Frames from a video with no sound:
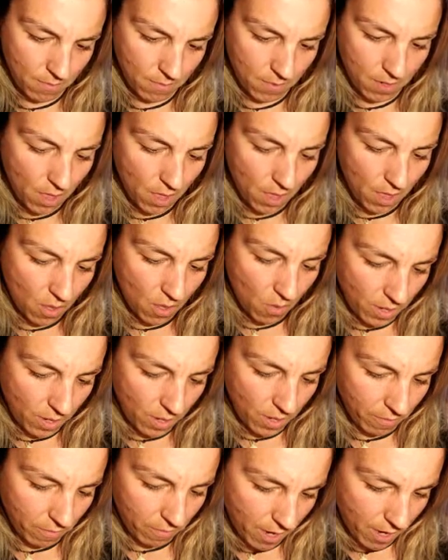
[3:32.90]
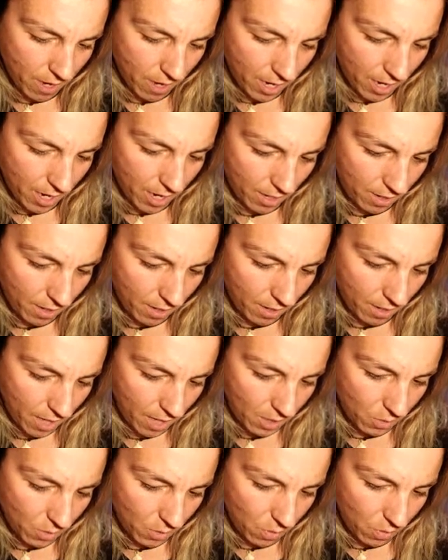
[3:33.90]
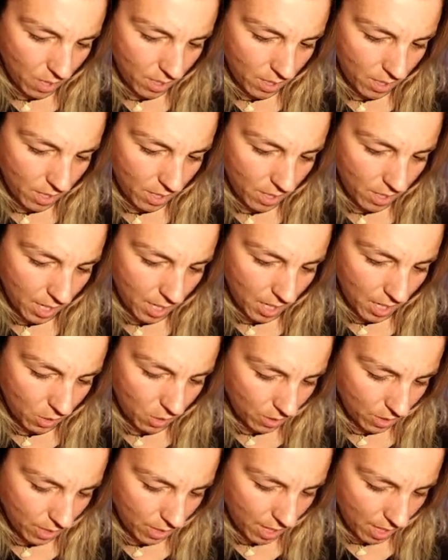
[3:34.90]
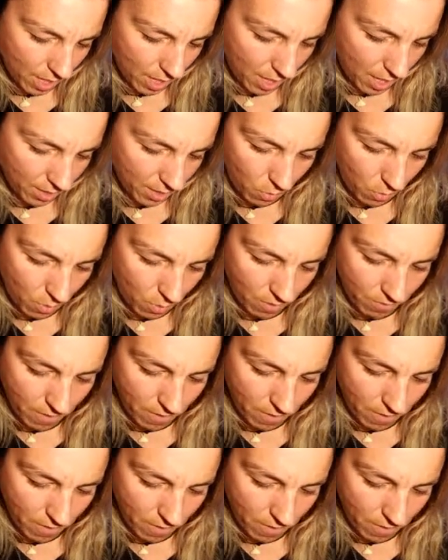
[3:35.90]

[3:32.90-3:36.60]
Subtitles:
The wind fairy. Thoughts, words, intellectual analysis. The wind